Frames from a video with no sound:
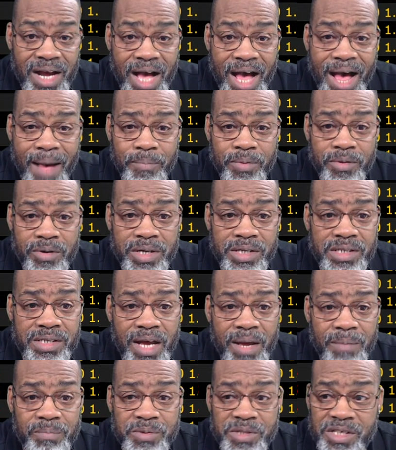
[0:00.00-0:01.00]
Copper is
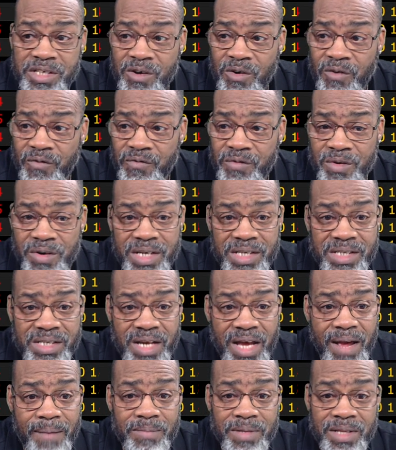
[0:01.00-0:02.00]
up, silver is
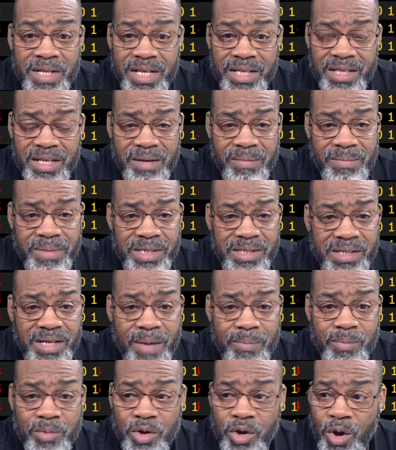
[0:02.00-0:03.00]
up, lithium is
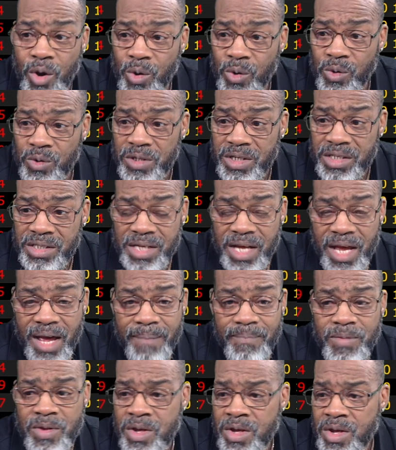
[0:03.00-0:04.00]
up, gold is
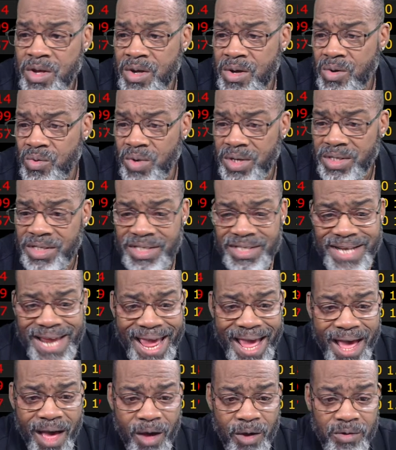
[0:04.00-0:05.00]
up. What's
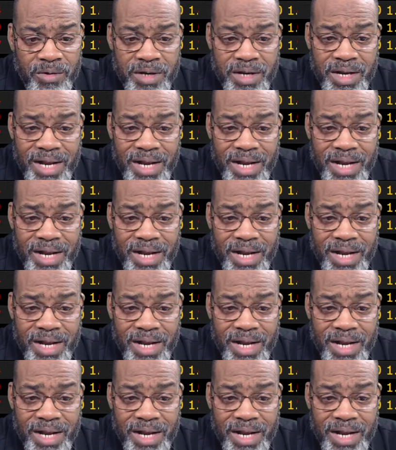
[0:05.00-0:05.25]
down?